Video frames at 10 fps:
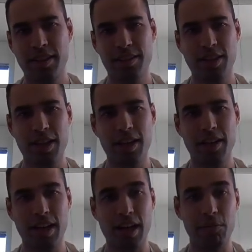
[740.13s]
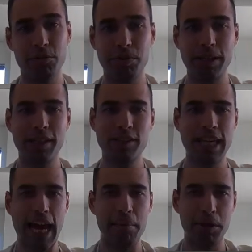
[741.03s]
okay, I was willing to
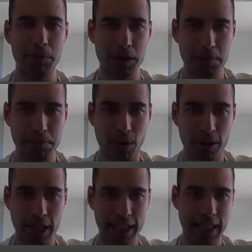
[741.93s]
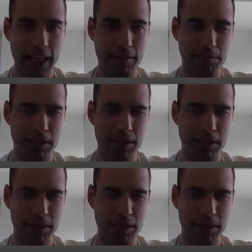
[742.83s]
gamble with the pawn endgame,